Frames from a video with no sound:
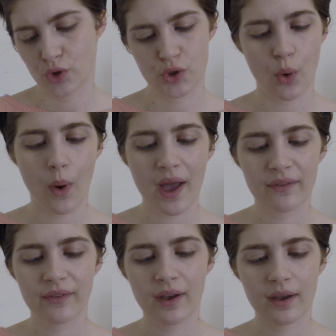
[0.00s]

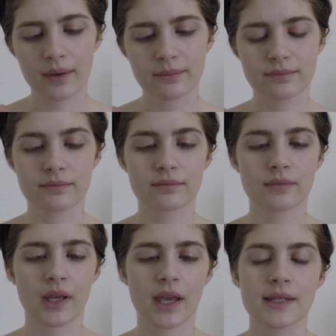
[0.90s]
Zoeva
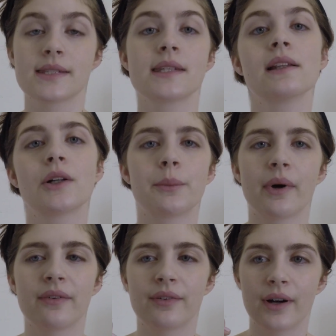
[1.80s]
concealer
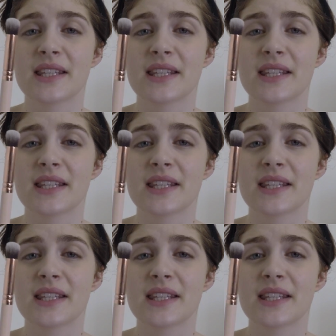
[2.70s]
buffer.